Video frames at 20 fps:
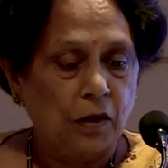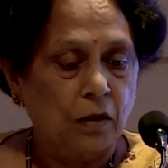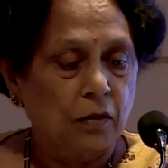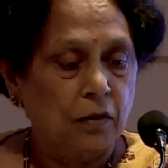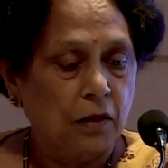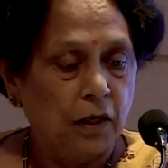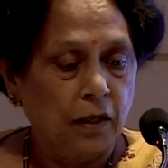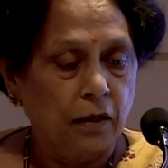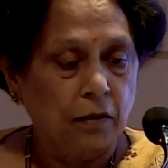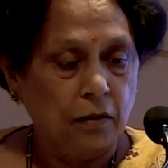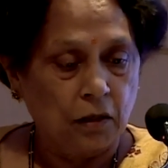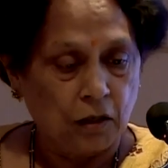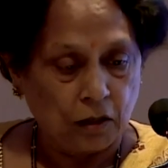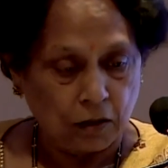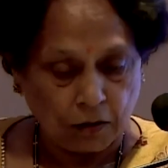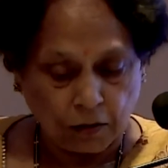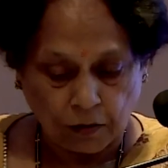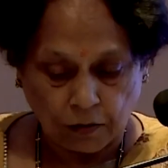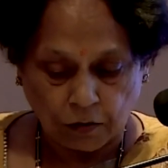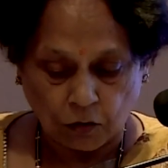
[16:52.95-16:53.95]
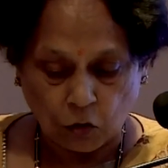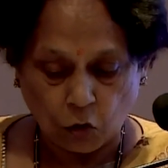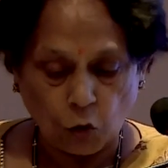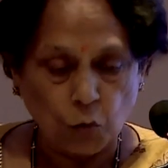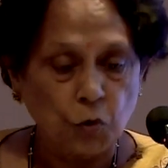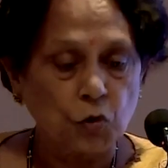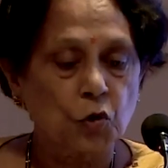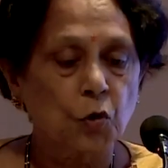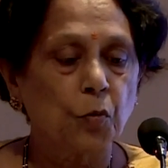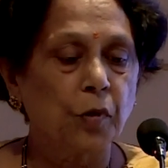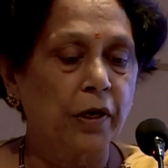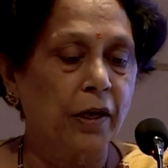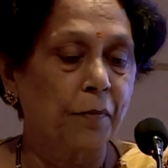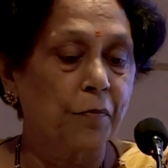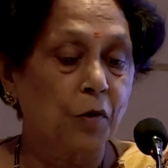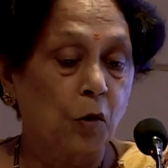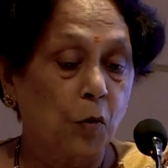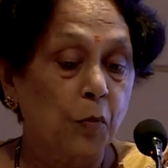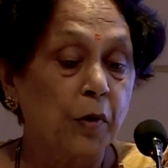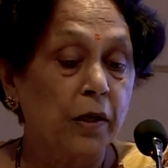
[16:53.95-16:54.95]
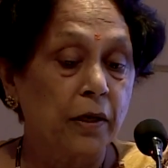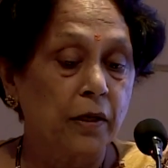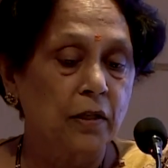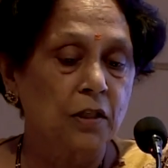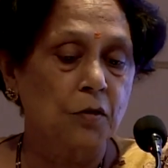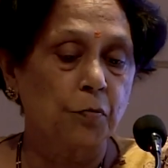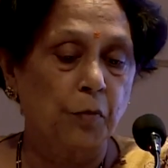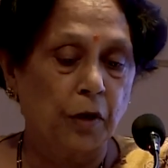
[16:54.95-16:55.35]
in chromosomal abnormalities